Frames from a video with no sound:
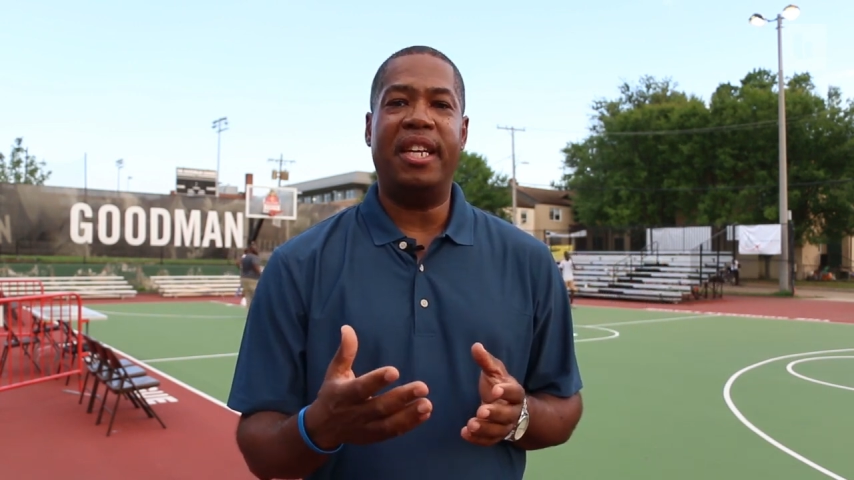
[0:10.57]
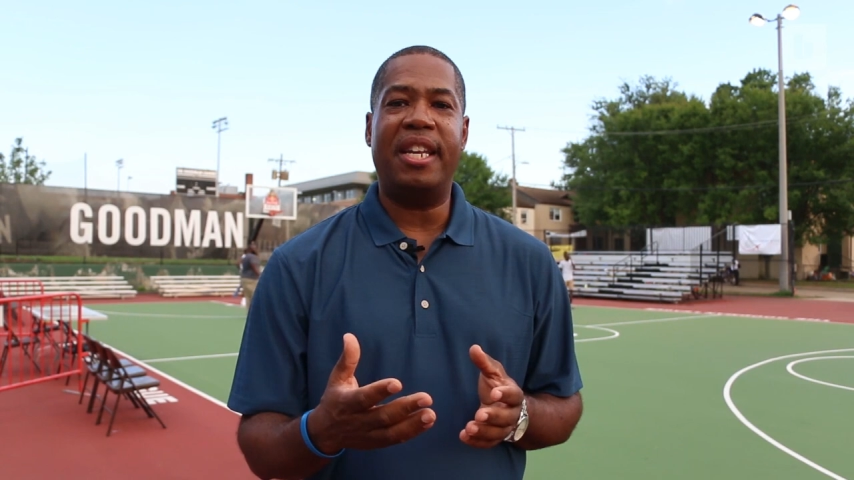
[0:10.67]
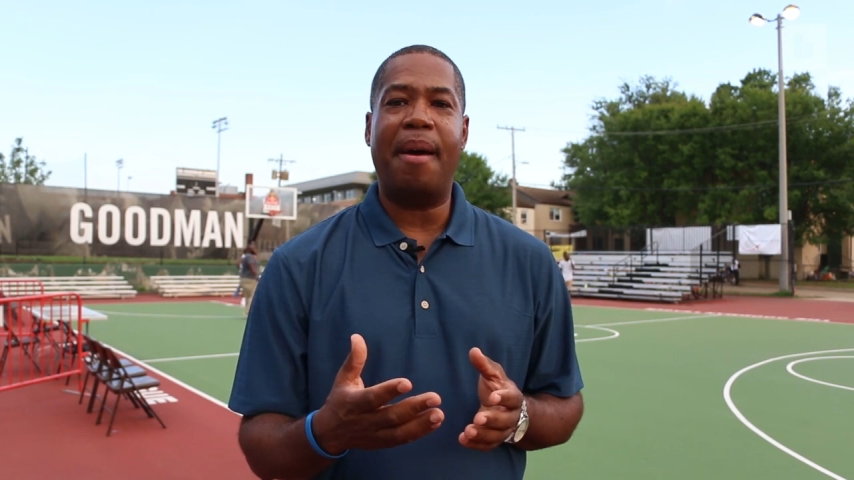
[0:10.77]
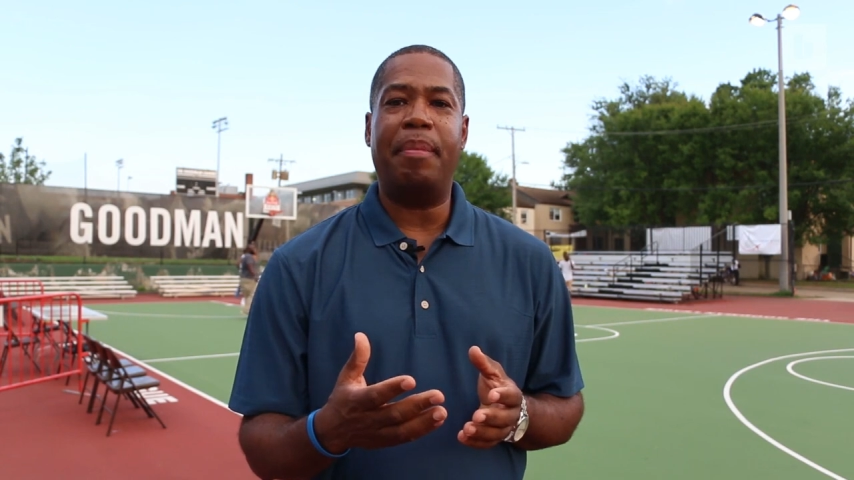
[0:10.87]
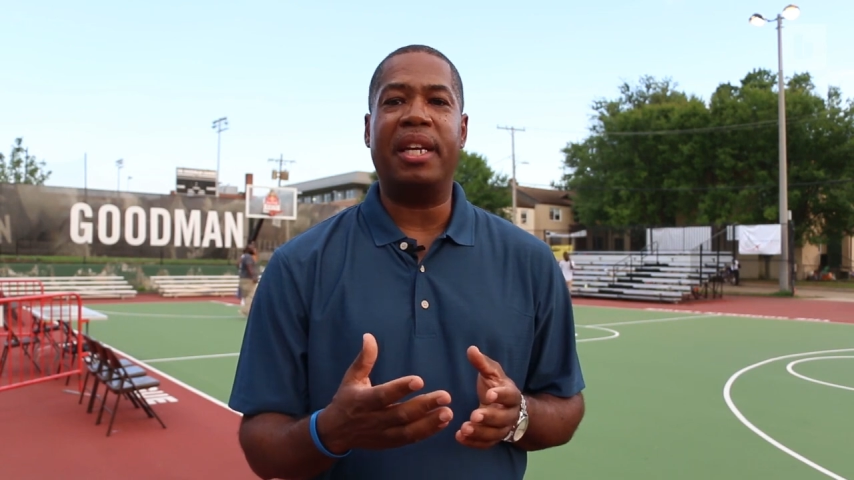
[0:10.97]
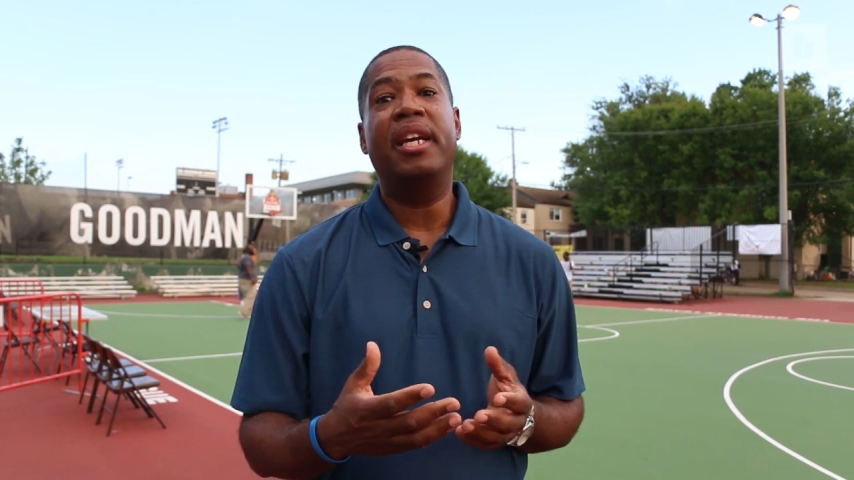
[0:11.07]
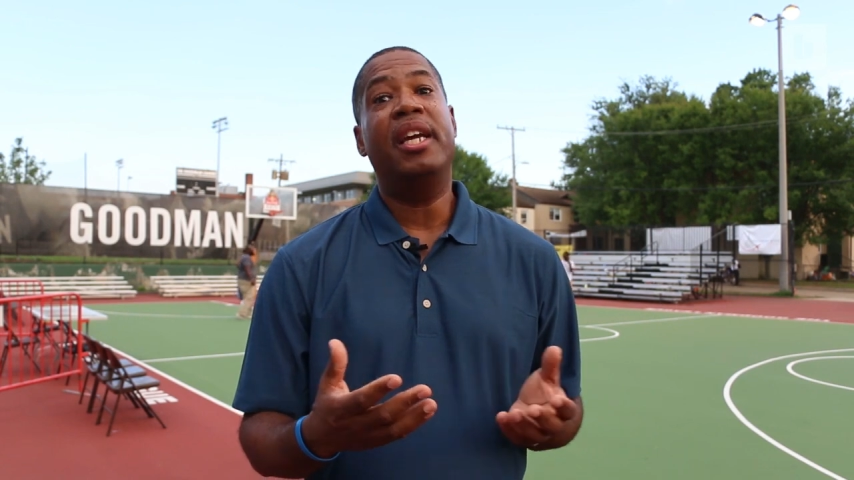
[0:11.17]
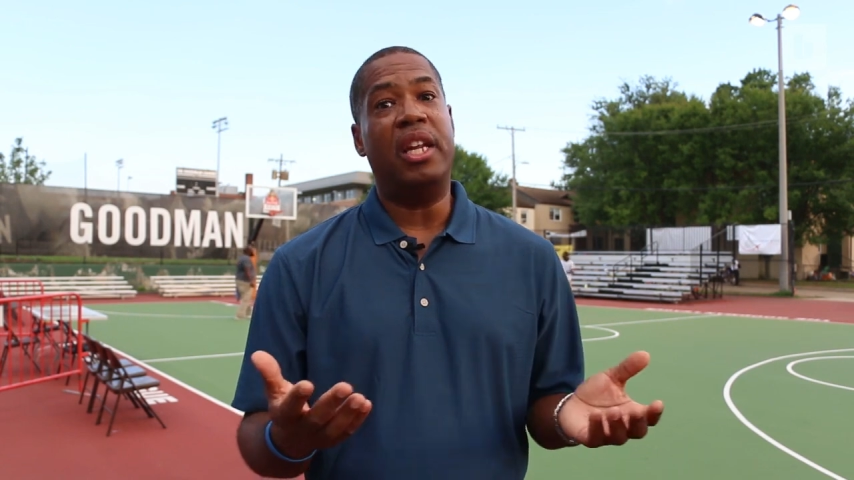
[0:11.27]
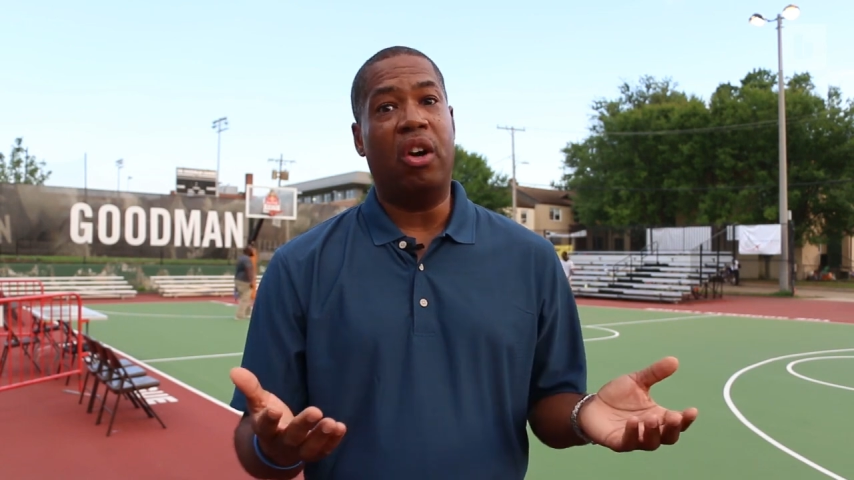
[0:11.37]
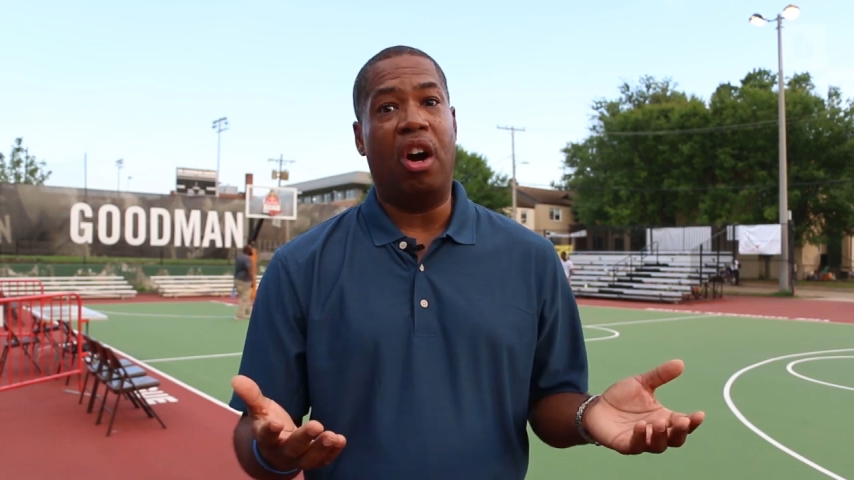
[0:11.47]
kidnapping
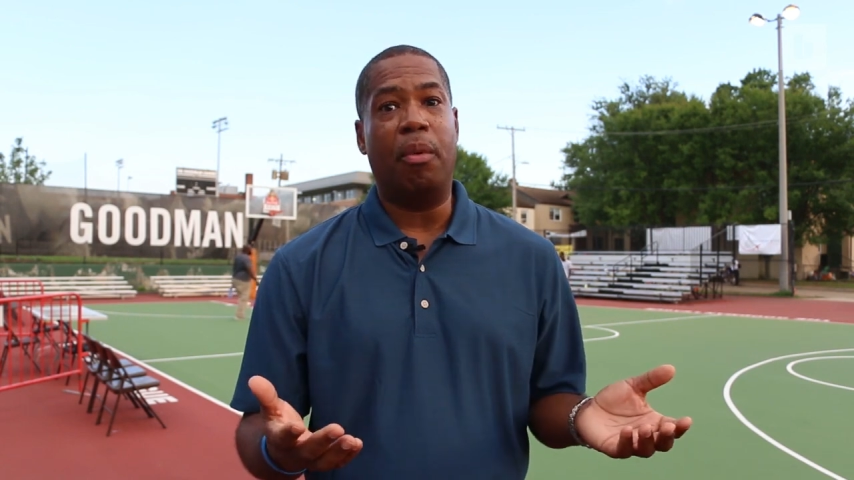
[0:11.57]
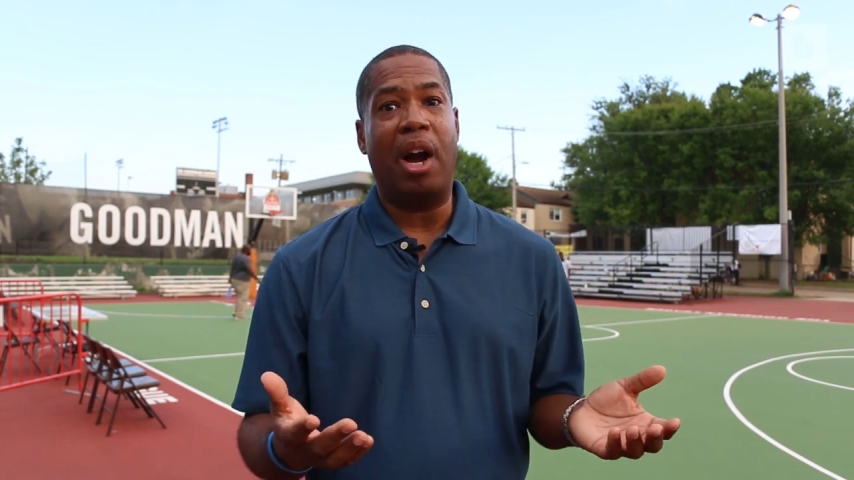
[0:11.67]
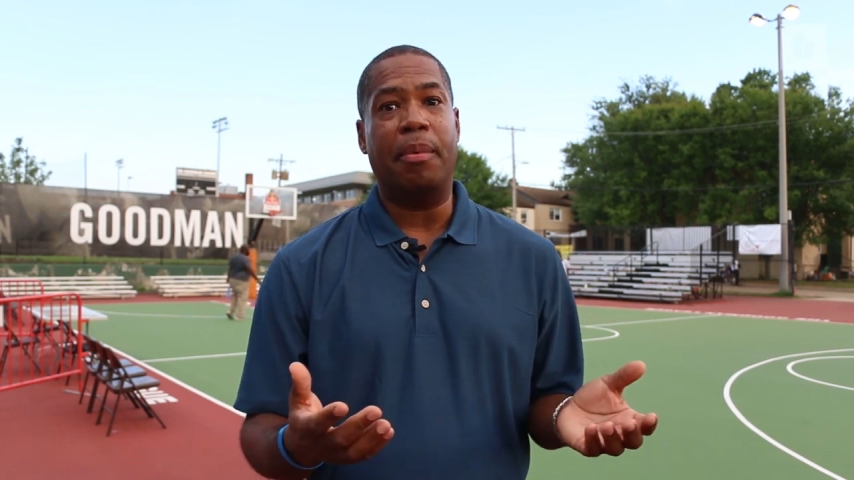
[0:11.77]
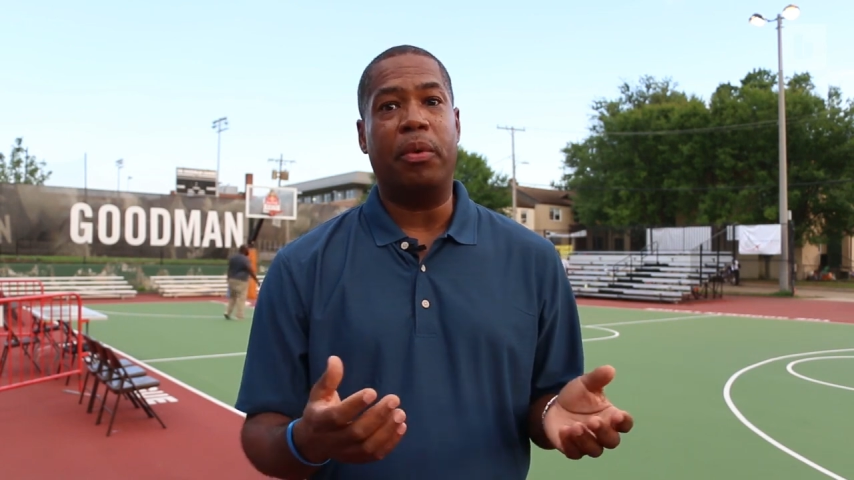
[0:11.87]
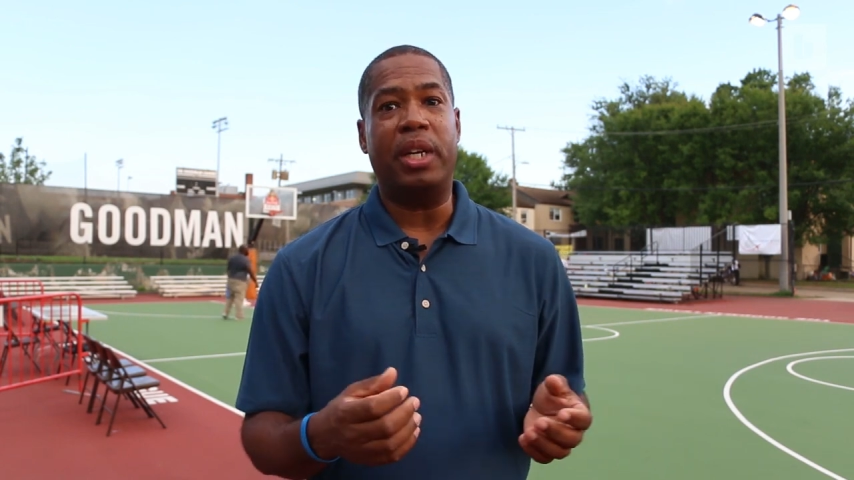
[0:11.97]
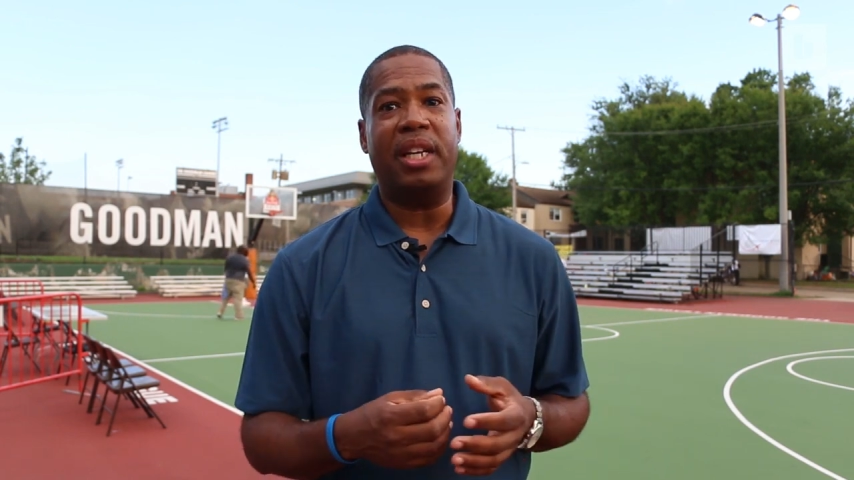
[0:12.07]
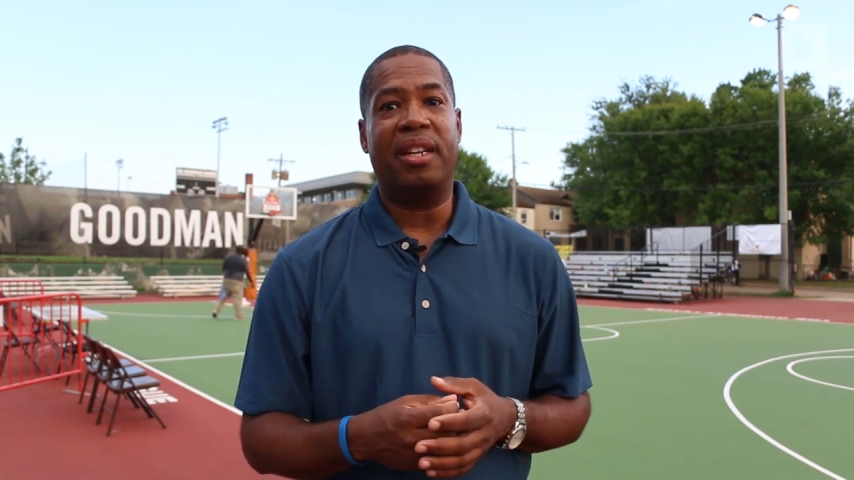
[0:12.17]
and armed robbery.